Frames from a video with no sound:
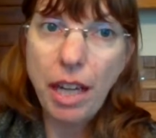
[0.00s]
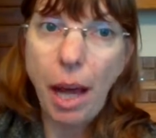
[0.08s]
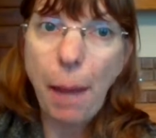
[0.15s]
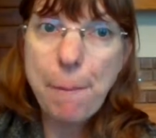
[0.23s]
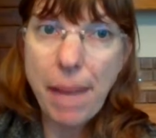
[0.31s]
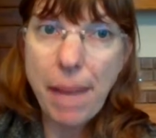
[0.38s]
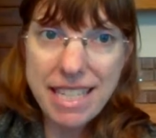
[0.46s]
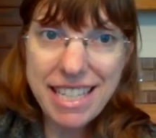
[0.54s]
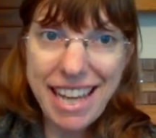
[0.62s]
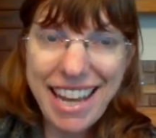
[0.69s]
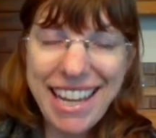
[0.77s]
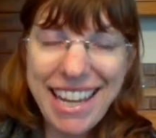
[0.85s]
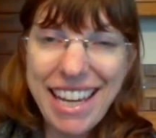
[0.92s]
on
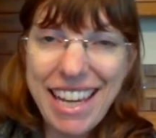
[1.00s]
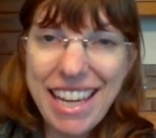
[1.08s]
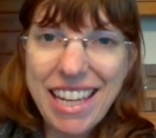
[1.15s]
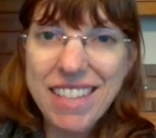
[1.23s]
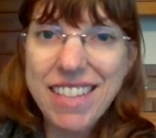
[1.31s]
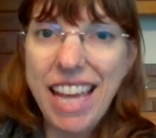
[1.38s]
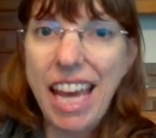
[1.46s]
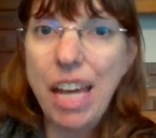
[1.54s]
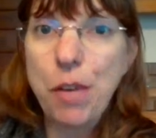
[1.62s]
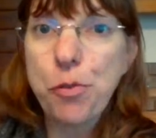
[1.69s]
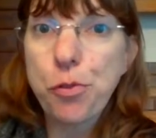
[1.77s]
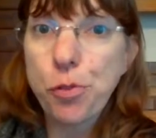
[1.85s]
Monday is a